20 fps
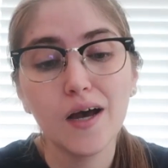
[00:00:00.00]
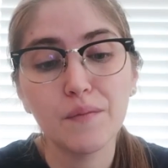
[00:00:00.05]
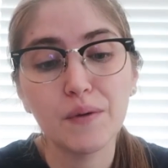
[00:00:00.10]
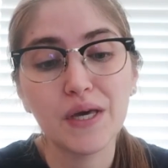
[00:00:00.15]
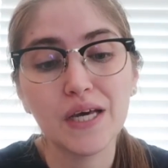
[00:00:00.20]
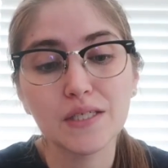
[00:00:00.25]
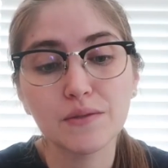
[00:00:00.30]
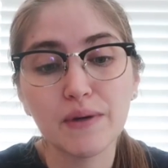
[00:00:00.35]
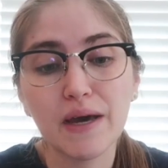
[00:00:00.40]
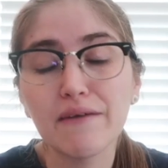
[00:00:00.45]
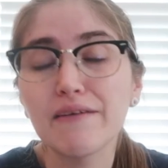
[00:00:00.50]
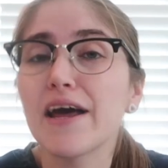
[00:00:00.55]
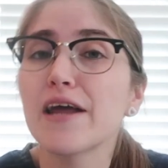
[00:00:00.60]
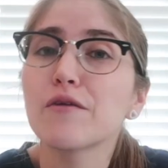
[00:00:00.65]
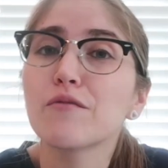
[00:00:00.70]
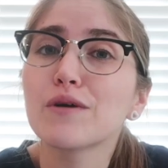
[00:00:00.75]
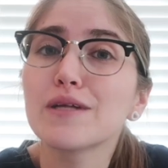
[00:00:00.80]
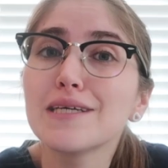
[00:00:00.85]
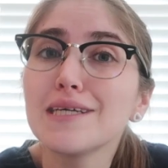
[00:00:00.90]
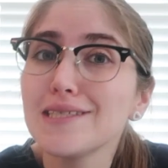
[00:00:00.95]
because we haven't
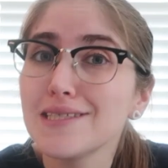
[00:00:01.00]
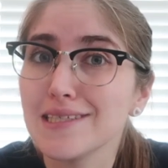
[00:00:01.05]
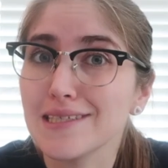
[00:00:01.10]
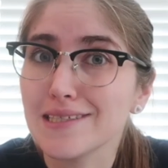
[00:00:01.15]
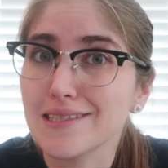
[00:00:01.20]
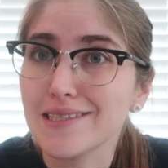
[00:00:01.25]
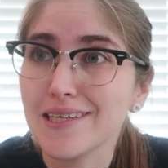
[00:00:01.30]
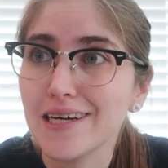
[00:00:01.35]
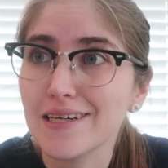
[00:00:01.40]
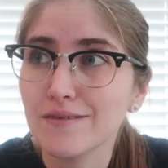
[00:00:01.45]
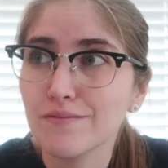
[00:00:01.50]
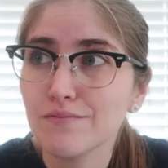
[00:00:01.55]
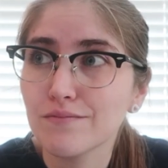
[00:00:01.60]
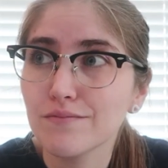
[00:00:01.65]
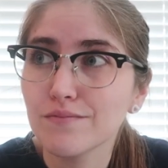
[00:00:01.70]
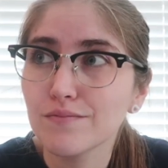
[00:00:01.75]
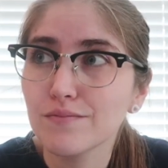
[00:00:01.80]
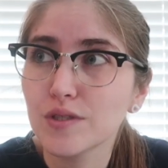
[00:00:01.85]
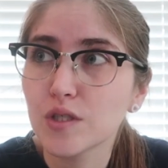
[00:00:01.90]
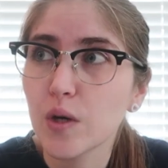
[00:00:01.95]
had a release since then.
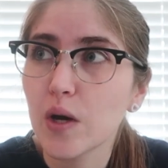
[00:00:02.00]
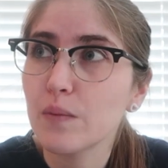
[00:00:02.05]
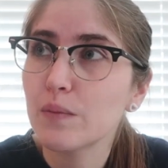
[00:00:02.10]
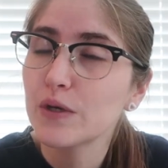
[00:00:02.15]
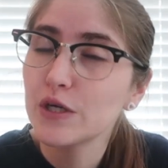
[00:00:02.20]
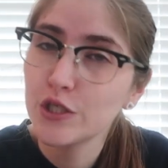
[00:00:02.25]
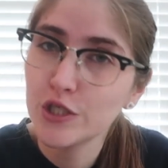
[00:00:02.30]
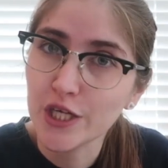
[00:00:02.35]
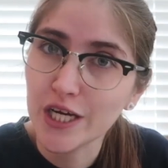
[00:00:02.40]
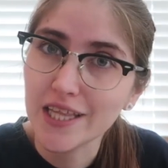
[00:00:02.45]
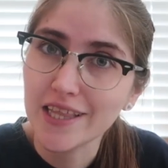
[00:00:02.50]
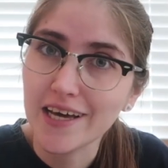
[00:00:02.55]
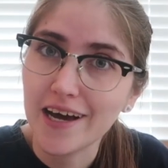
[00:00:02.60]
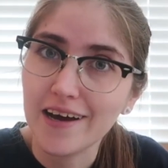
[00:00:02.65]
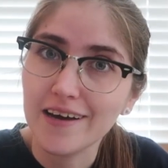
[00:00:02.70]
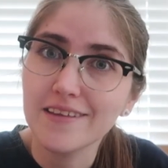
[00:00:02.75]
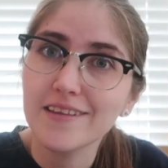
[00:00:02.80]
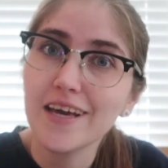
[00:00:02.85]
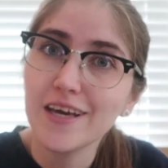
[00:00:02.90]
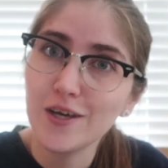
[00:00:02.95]
So I appreciate
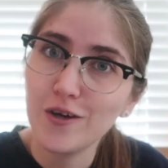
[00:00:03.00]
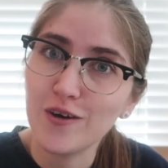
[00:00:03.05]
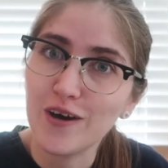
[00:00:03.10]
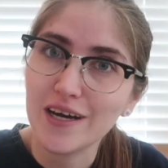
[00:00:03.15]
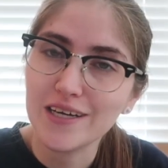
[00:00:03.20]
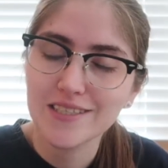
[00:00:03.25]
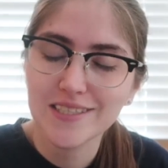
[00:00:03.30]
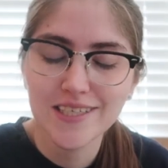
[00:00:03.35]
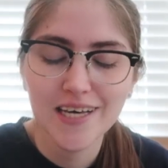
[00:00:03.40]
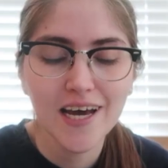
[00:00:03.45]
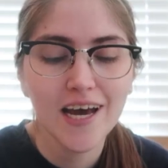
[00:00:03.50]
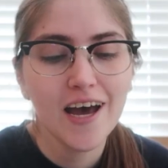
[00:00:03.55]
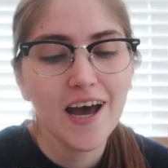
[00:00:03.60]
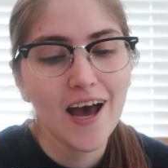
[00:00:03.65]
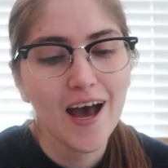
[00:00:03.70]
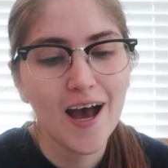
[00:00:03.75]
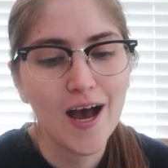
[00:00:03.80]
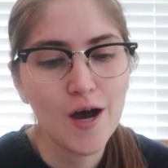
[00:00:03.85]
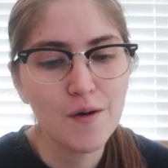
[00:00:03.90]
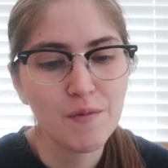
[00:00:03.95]
that. Thank you guys.
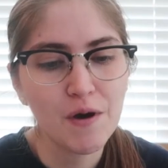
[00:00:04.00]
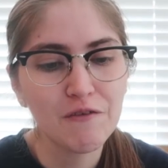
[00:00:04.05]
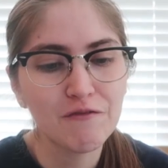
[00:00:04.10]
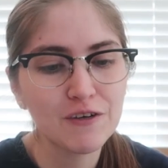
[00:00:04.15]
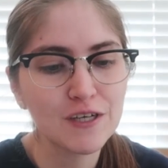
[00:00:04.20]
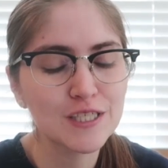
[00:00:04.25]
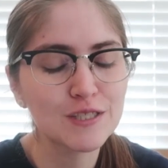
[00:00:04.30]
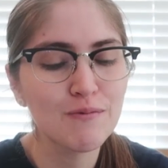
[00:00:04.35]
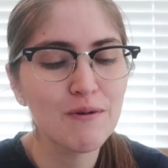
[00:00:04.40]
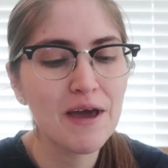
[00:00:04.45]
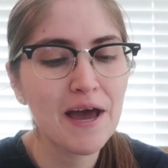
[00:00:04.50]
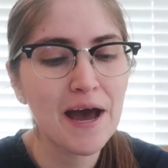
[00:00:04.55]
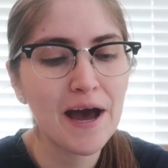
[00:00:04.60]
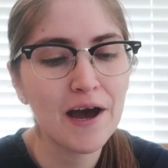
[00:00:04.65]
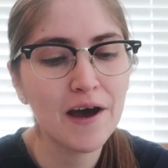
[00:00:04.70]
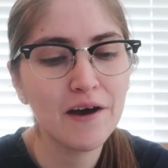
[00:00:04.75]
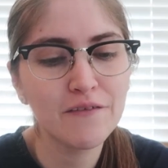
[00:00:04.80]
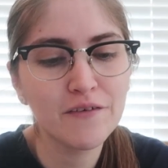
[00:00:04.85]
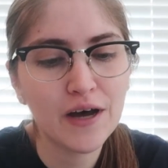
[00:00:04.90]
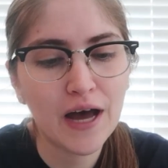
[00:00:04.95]
Um, up first we
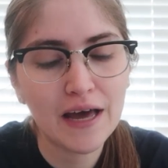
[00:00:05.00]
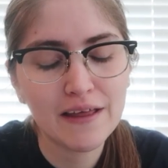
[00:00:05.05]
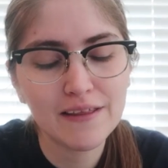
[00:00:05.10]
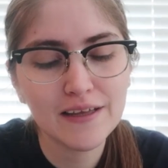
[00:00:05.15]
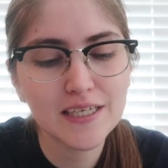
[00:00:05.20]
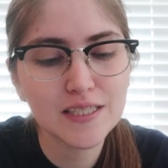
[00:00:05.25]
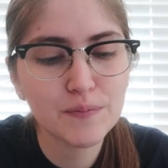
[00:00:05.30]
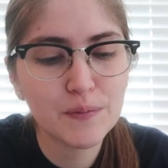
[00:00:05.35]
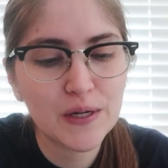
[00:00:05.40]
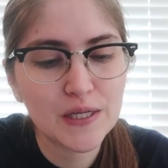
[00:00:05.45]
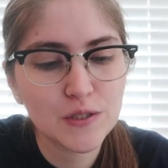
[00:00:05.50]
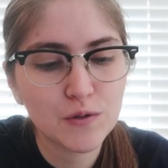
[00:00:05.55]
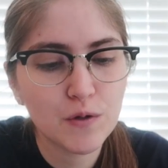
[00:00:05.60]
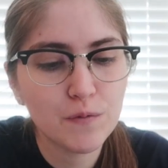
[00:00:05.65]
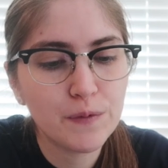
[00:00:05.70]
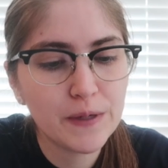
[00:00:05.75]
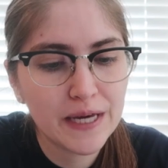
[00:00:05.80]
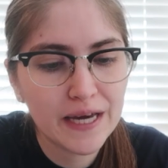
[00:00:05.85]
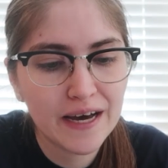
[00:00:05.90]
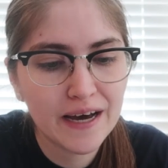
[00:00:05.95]
have, I think it's pronounced
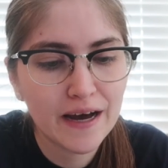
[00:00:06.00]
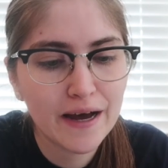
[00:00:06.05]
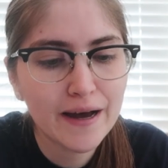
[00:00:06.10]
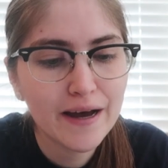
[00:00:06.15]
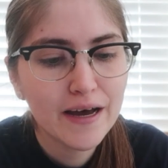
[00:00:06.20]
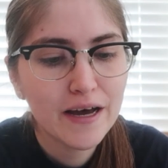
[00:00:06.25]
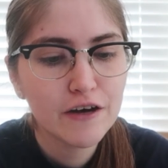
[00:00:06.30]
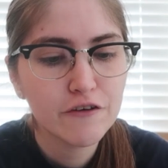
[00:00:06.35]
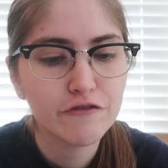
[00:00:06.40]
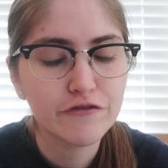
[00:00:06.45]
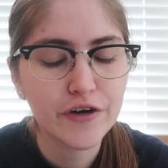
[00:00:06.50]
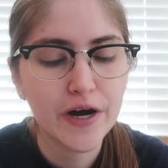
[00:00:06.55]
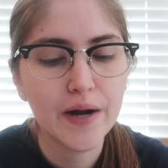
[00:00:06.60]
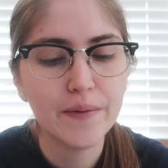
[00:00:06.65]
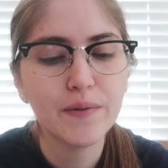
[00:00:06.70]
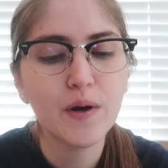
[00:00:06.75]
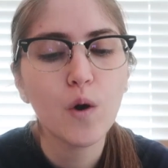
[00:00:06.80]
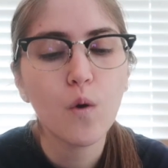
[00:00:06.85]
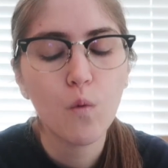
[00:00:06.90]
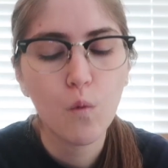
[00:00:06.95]
Rabia
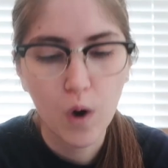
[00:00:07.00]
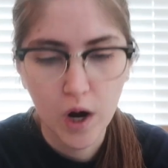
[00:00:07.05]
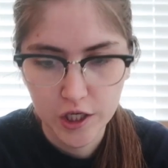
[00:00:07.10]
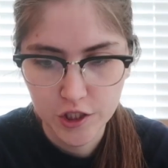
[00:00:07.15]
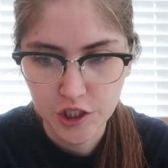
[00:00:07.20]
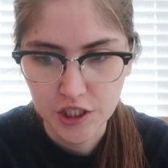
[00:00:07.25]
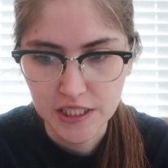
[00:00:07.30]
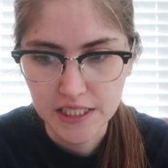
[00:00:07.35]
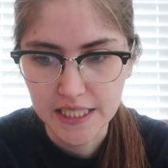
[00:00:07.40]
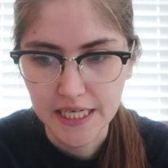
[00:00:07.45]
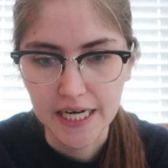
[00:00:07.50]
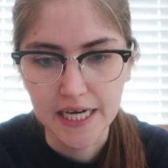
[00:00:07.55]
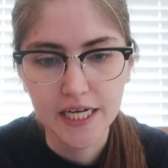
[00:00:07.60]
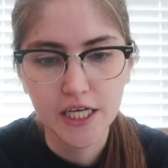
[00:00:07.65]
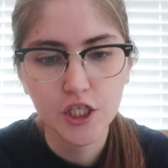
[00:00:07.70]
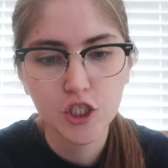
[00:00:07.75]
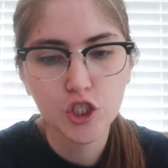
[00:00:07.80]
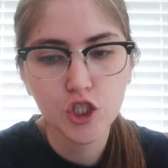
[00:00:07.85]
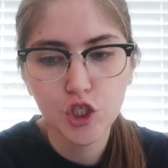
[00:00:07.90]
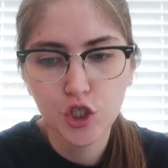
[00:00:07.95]
from
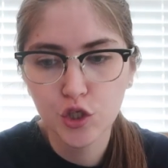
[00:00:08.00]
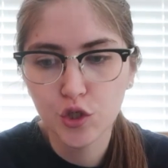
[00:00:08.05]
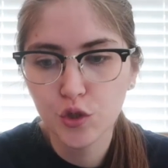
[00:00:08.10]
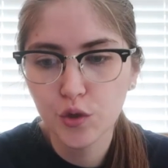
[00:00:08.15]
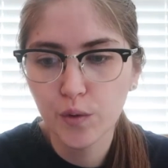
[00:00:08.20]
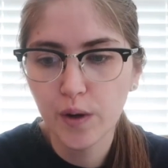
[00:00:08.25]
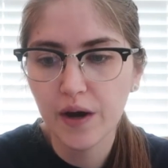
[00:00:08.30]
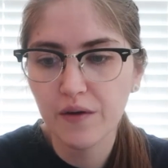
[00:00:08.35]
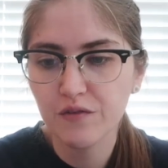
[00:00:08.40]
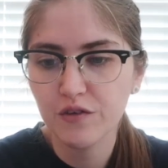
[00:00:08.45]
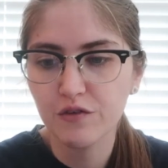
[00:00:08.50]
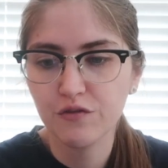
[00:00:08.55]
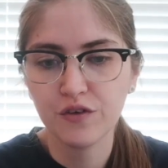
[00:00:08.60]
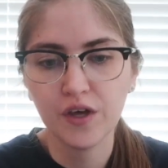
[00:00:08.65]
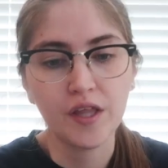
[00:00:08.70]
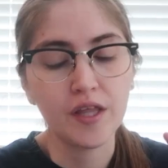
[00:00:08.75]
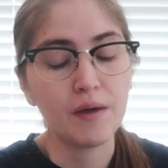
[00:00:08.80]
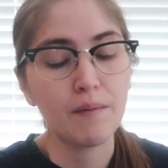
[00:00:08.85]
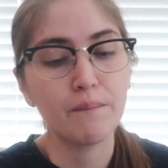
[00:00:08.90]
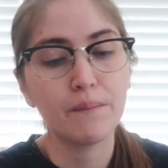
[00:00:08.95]
Washington, two of the
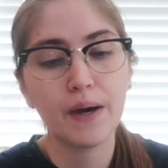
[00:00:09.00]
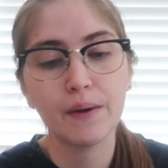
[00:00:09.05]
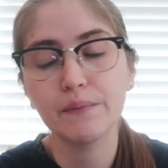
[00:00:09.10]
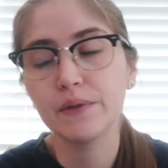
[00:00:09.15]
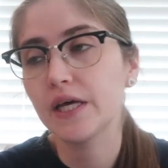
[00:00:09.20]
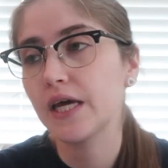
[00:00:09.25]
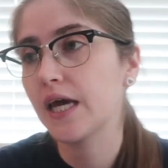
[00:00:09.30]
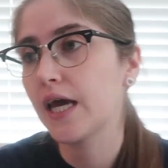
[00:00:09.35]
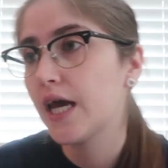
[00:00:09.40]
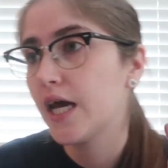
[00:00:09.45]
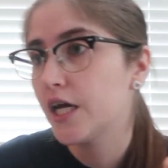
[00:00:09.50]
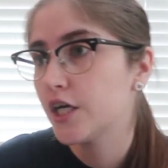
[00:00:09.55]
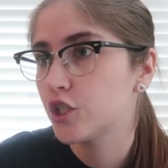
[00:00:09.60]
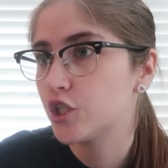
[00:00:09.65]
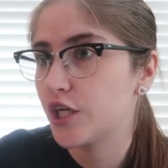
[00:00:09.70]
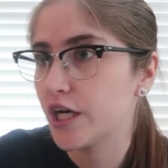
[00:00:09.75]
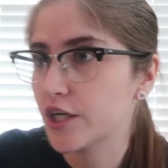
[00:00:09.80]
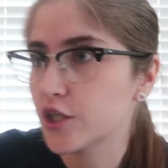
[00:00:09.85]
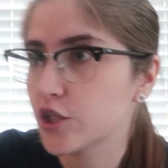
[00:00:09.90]
Feeling Bubbly. She